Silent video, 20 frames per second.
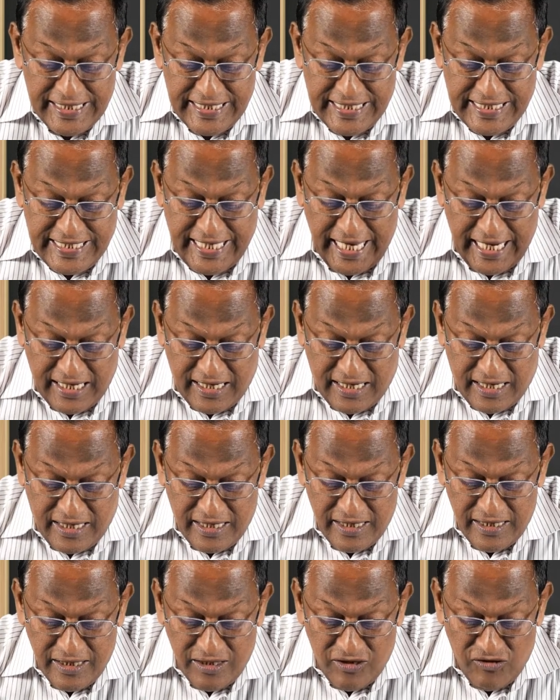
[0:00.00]

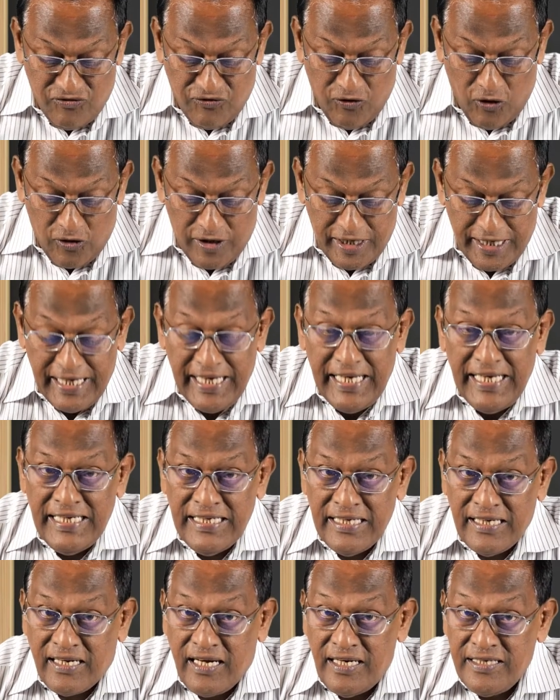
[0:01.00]
Check for
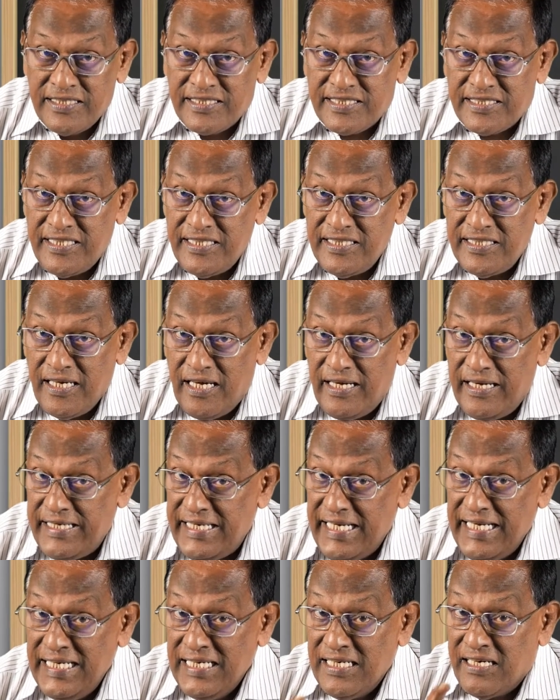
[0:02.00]

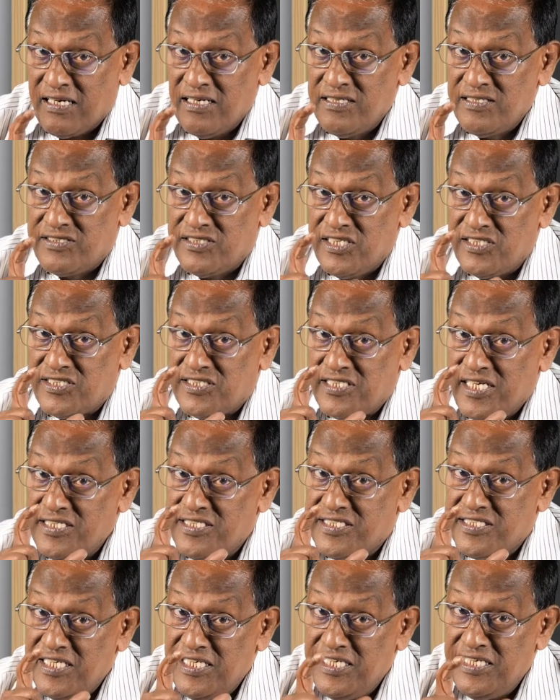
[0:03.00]

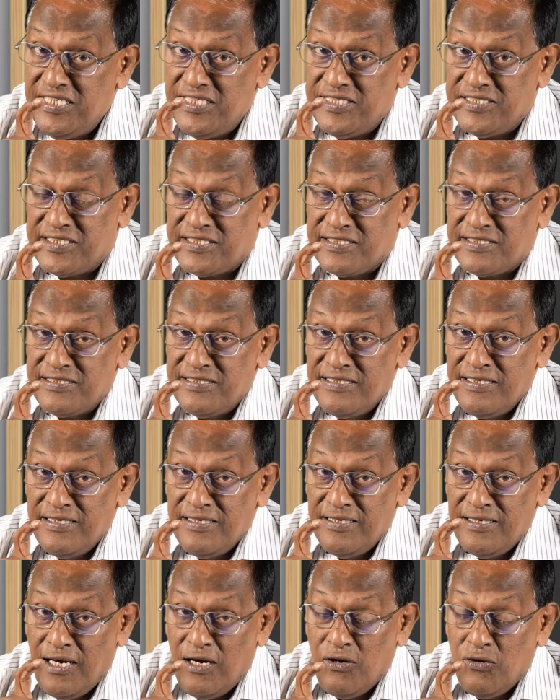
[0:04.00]
inconsistencies.
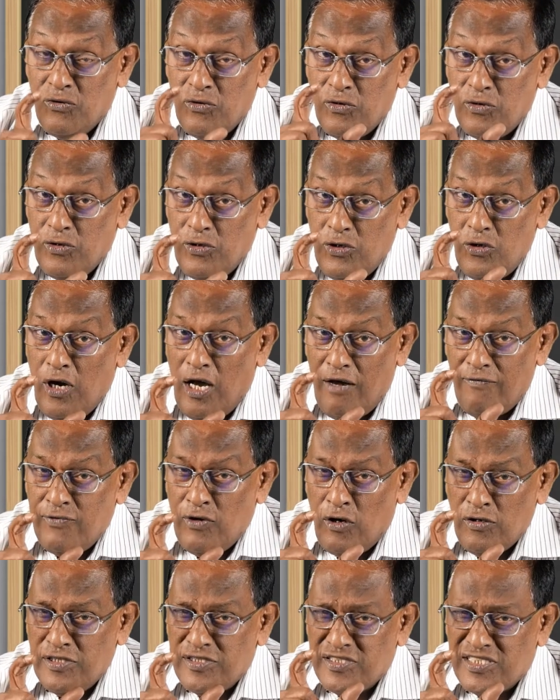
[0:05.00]
Now, you have
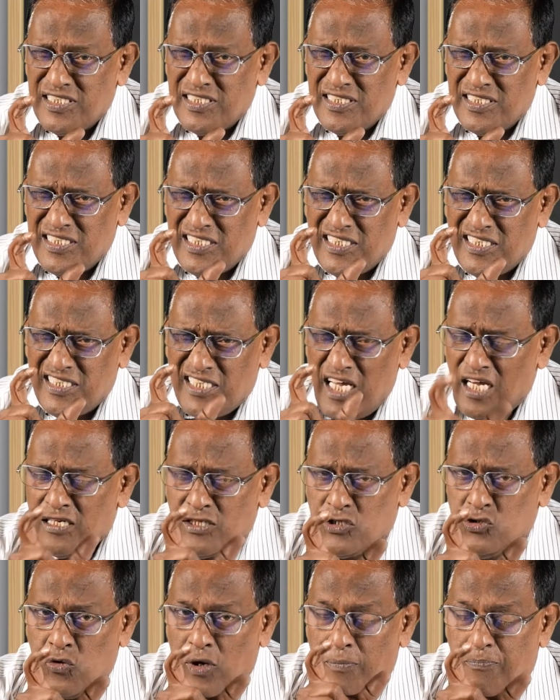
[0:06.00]
not
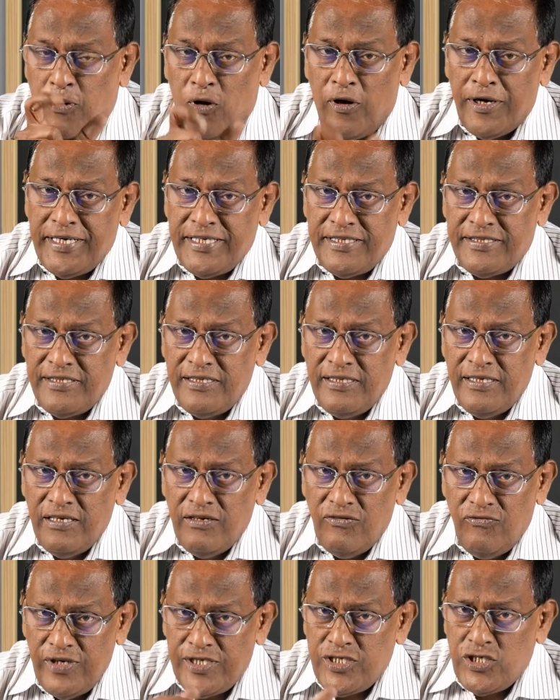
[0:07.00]
stuck to a point
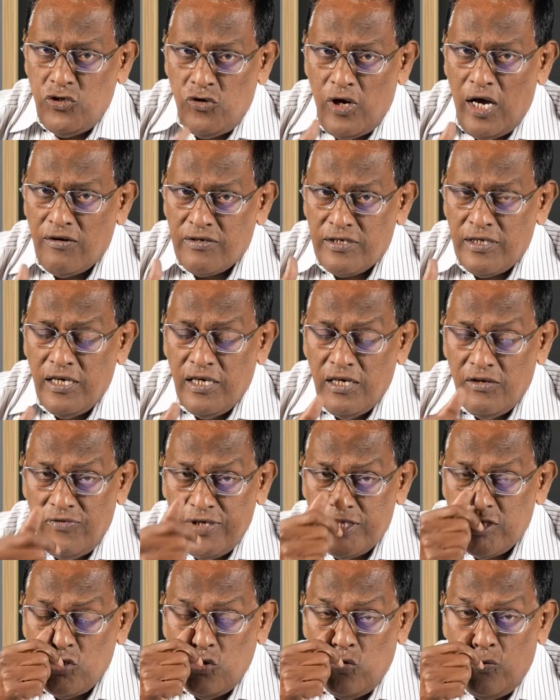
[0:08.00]
which you
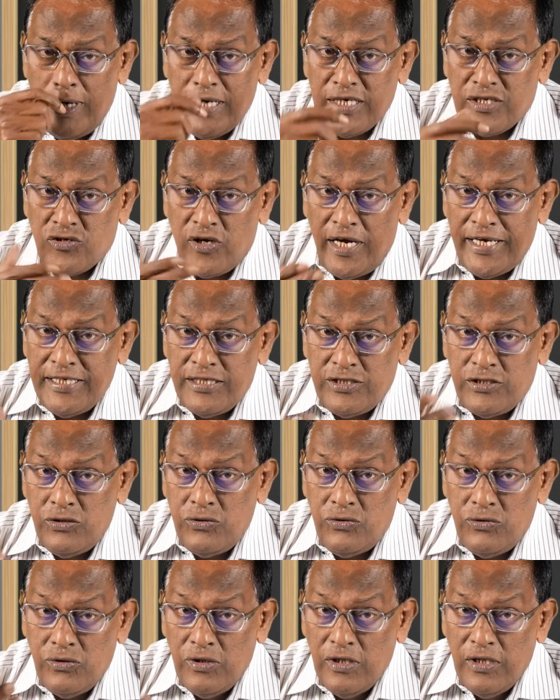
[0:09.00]
were trying
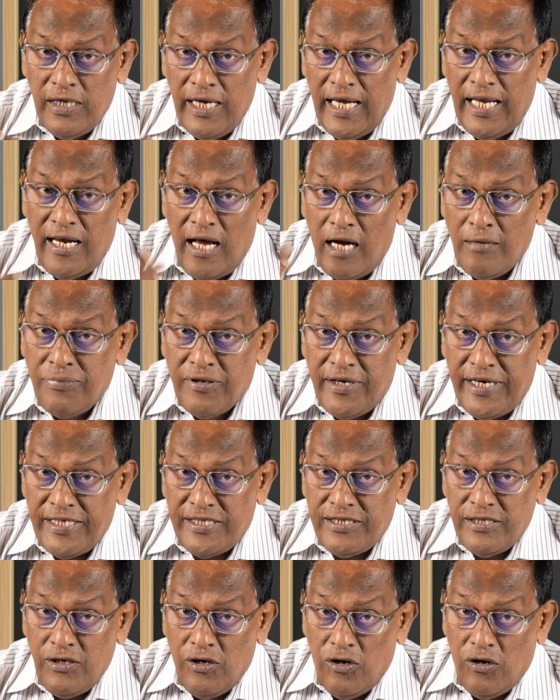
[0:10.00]
to
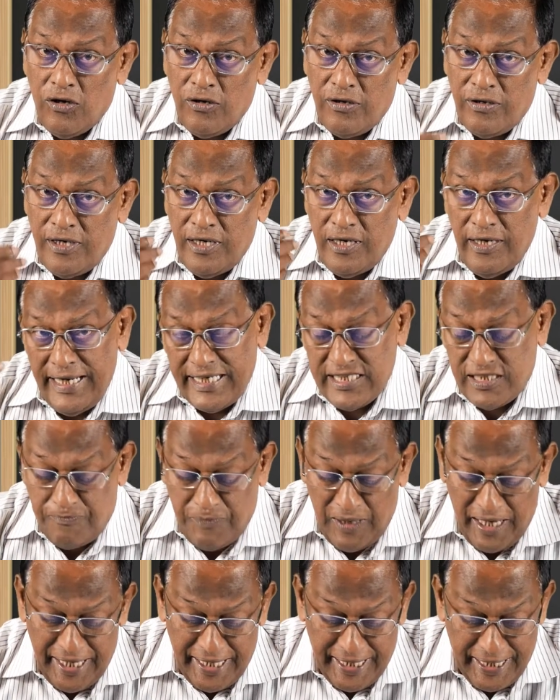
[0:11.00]
elaborate or
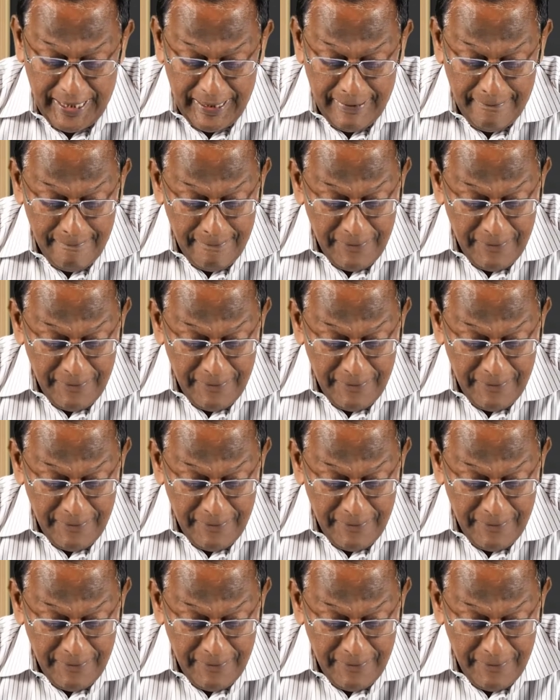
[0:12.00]
explain.